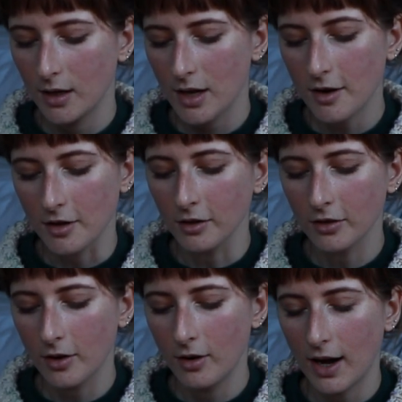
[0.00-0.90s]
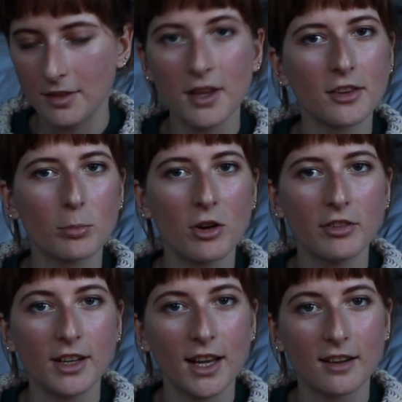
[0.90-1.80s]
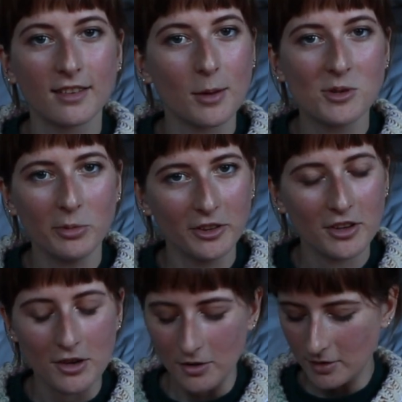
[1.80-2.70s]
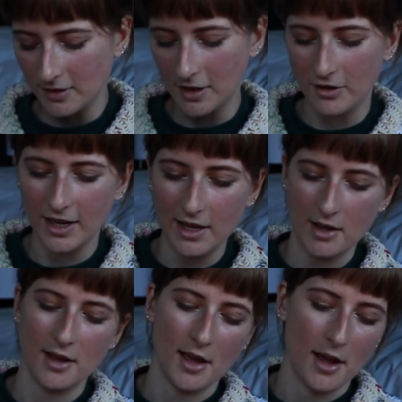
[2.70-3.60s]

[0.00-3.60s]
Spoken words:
Yeah, so I think it's perfectly acceptable to use acrylic.